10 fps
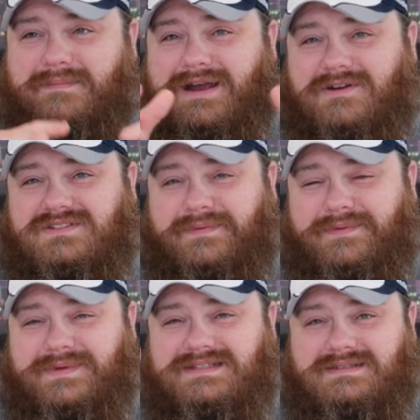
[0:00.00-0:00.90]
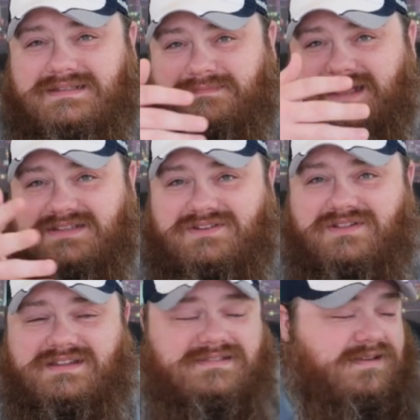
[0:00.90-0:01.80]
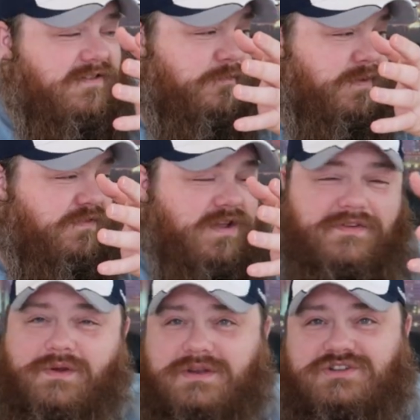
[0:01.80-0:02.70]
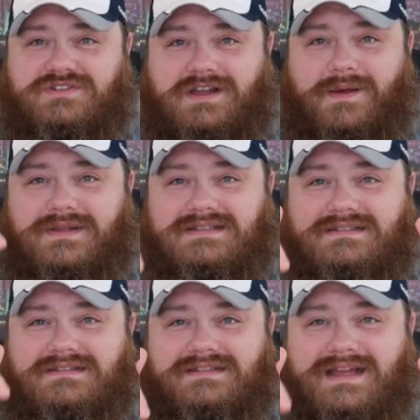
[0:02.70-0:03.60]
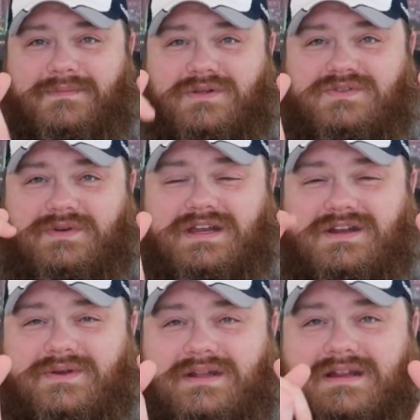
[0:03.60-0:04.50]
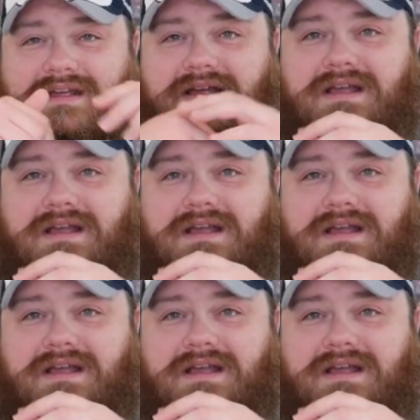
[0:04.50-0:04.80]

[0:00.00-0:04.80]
Power Supplements makes all this stuff. But if you have any questions or comments down below is where you can do it.